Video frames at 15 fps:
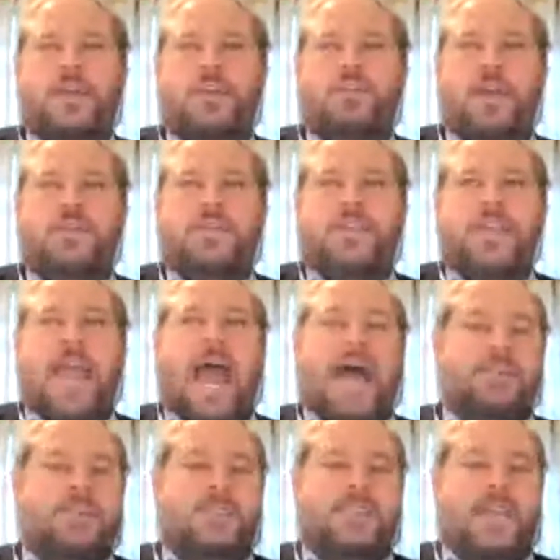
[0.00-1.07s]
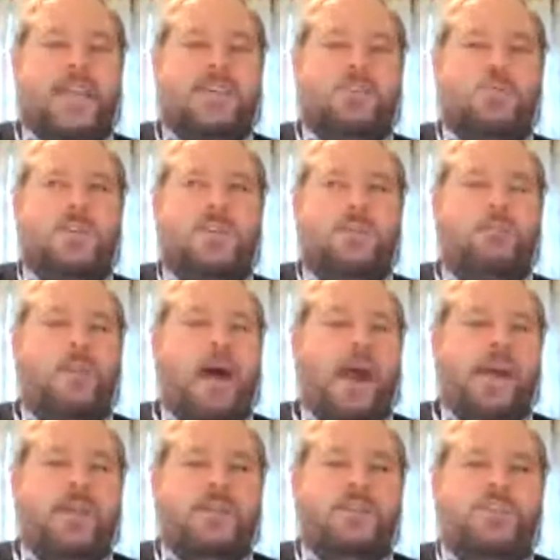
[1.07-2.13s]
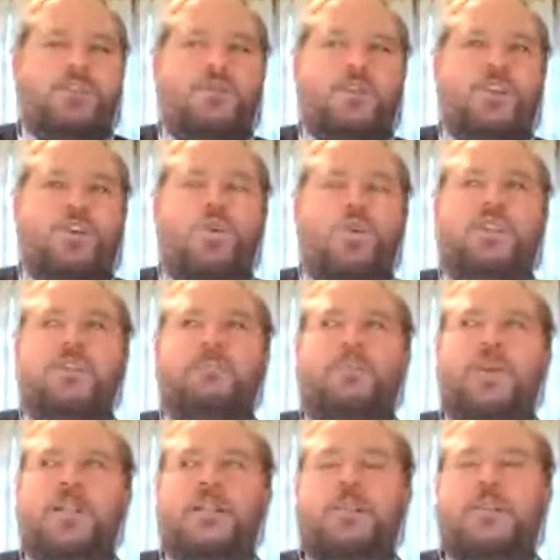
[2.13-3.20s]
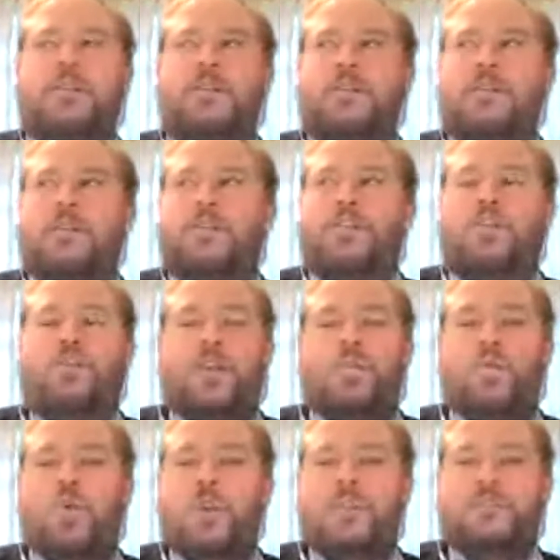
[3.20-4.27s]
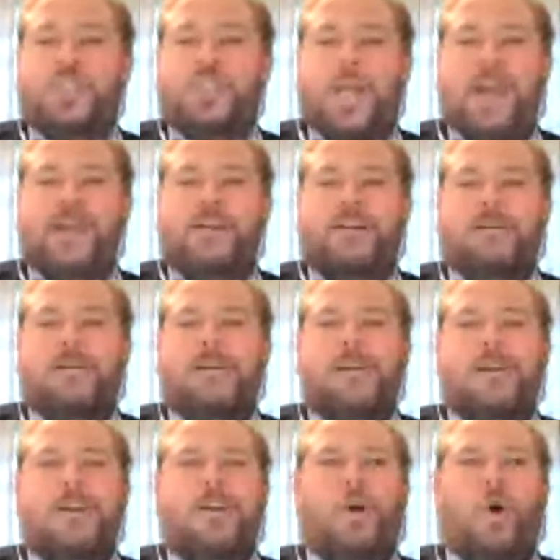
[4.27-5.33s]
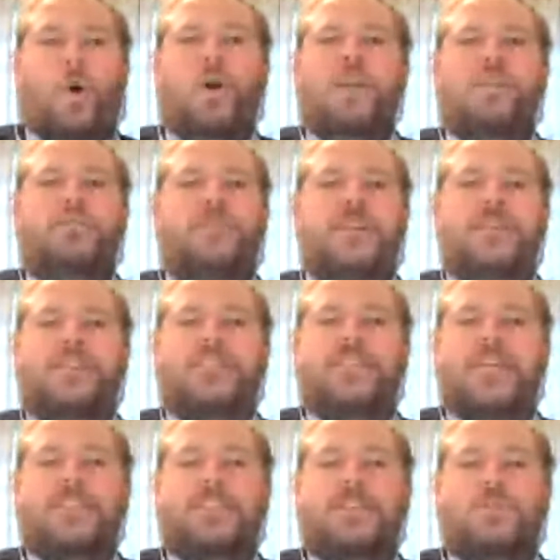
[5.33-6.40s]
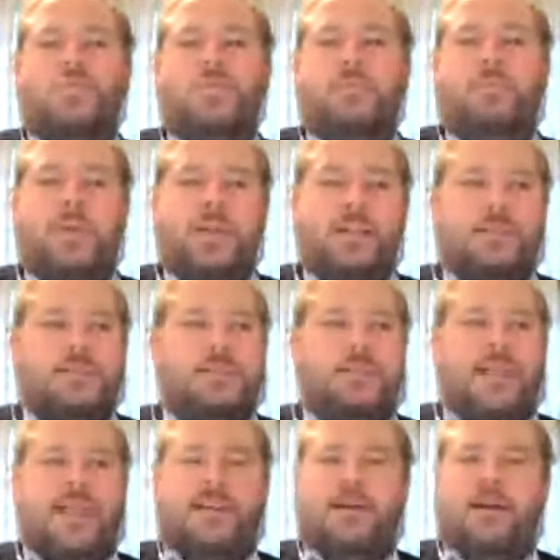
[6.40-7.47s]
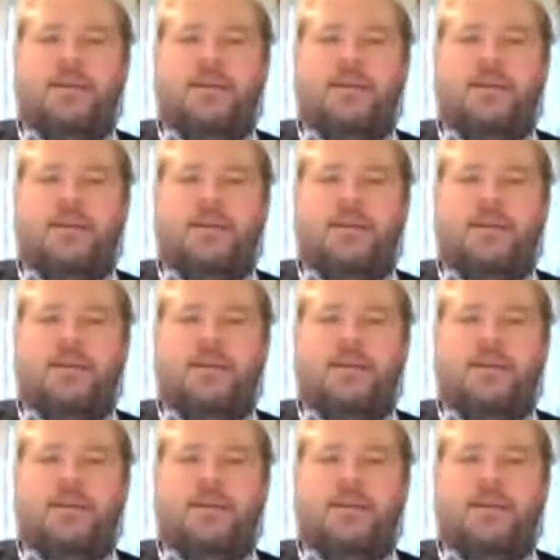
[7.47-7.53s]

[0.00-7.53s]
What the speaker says: right? The Aztecs with the Mayans. You could go to build the Great Wall of China. All of these things that were built like